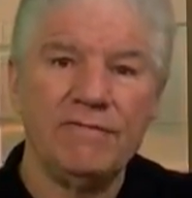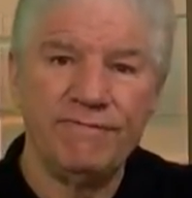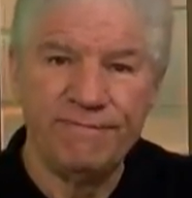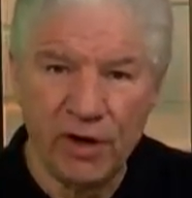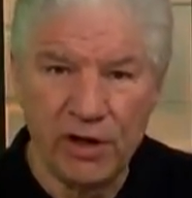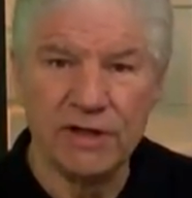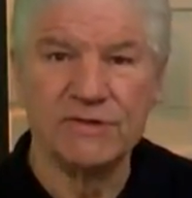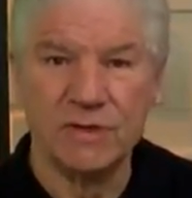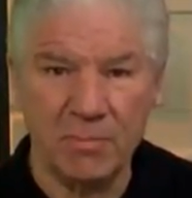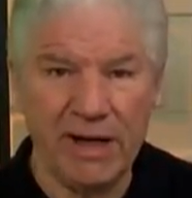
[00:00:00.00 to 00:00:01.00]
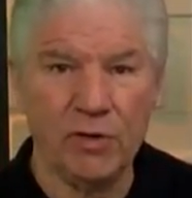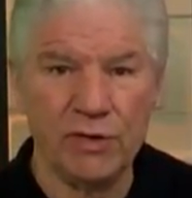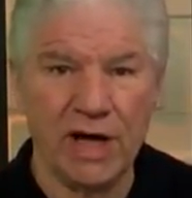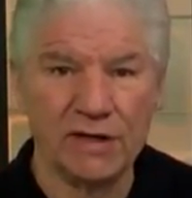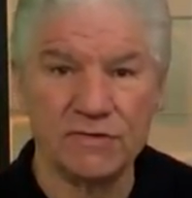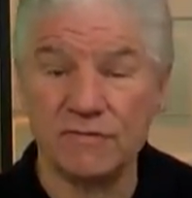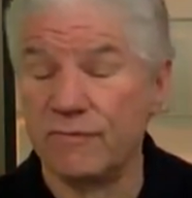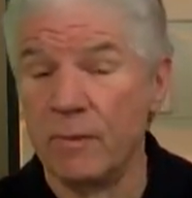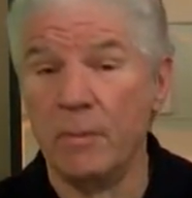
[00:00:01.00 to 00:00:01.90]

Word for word: fungus and mycotoxins from our